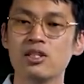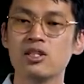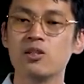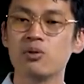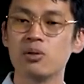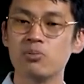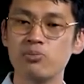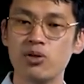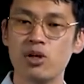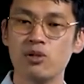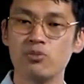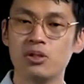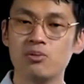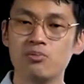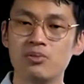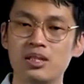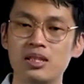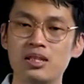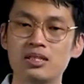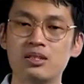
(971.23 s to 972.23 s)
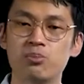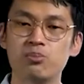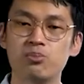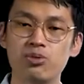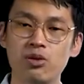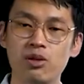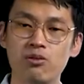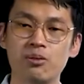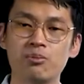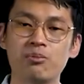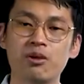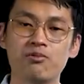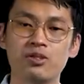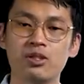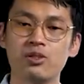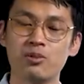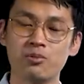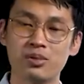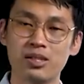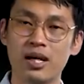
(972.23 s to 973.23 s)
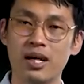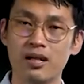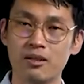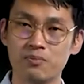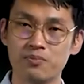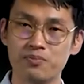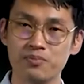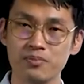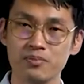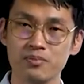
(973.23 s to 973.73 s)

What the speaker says: human problem is a problem of the human heart.